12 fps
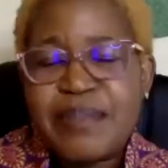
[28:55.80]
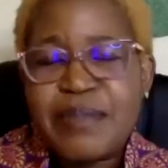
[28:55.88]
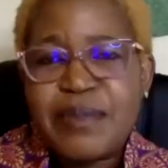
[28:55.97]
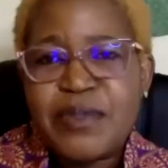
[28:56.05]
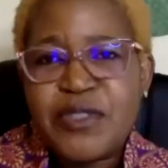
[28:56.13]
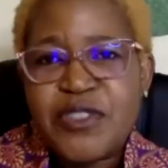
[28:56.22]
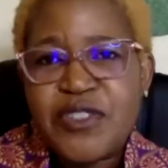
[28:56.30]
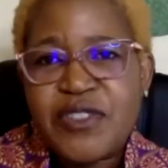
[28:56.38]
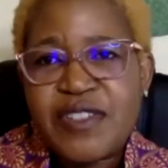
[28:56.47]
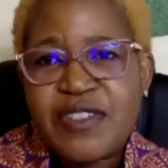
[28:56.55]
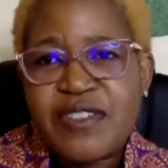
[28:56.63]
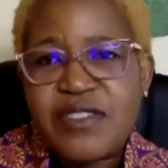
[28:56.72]
people to
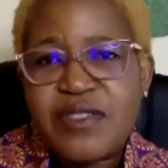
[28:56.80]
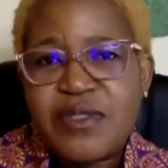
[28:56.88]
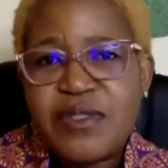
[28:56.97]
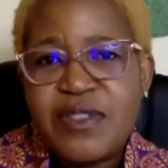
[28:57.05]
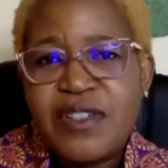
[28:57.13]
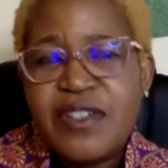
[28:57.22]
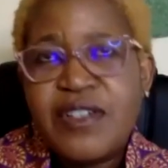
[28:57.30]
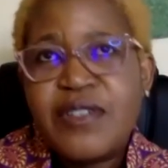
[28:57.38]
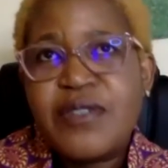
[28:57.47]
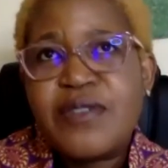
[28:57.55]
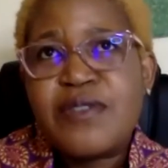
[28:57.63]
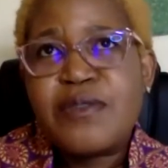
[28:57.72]
trust you?
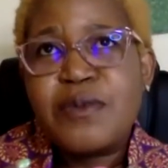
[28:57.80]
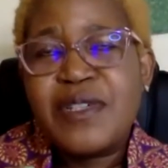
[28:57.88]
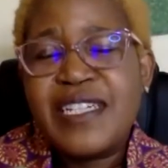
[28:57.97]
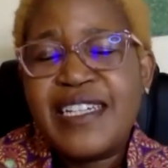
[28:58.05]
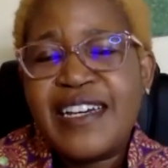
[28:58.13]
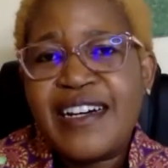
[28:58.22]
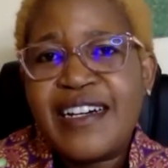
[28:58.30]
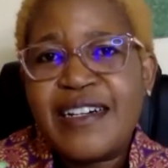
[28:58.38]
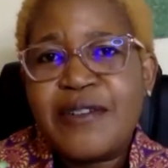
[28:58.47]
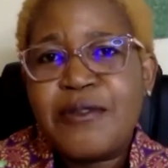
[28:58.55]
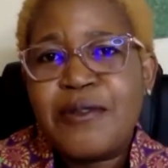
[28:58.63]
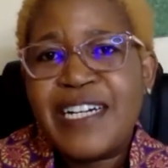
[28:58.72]
Because
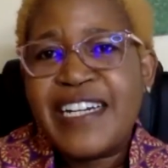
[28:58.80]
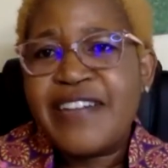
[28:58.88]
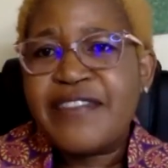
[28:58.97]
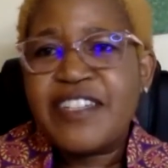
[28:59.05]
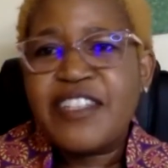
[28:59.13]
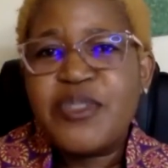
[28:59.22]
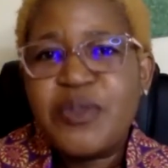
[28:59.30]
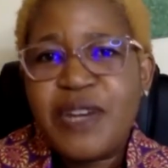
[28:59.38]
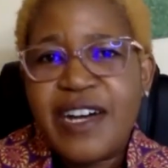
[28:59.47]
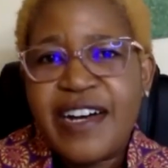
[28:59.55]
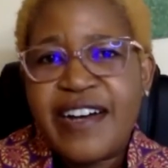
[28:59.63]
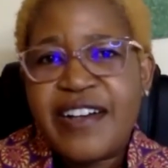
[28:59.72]
wherever you
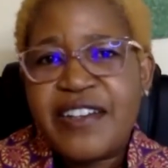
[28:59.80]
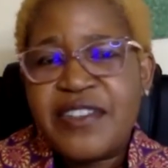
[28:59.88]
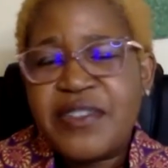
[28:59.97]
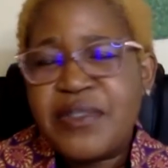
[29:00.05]
are